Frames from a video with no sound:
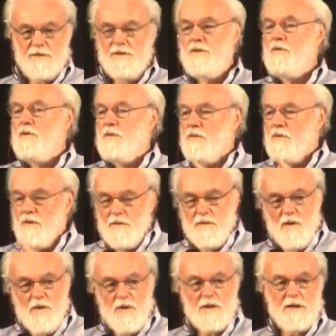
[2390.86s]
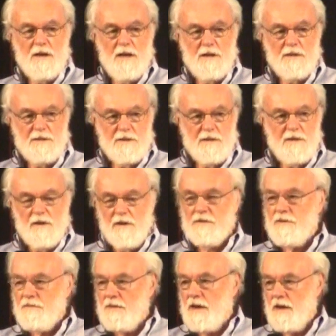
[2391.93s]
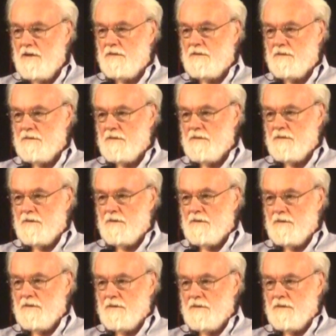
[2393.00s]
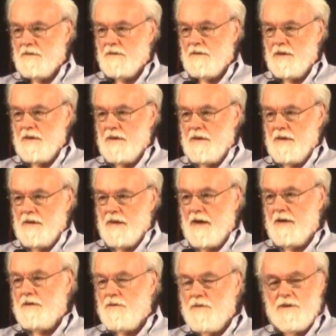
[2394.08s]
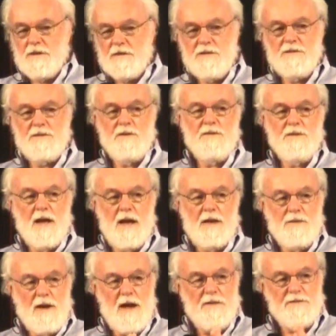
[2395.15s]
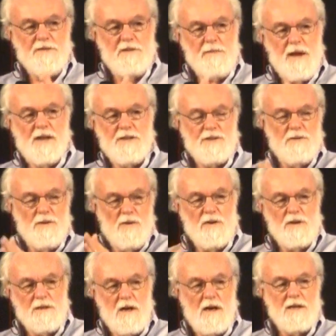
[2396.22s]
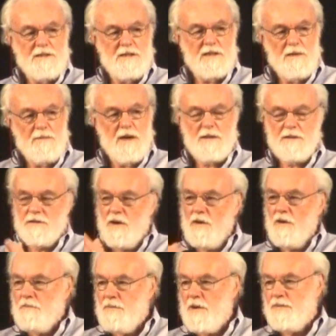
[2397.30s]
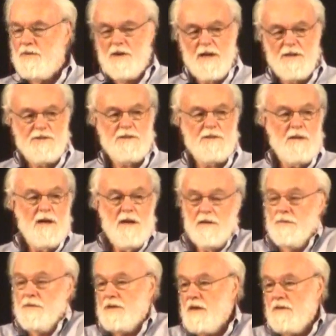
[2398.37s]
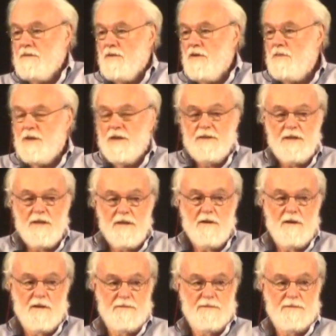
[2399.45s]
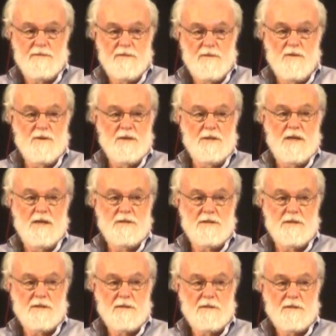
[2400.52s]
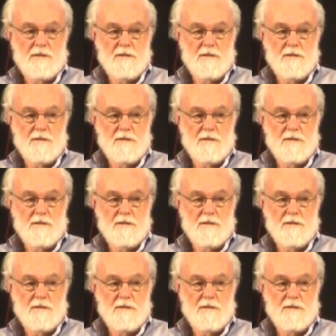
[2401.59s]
You organise along the flow. And in order to do that, you have to imagine organising amongst the whole population that we don't normally think of, organising.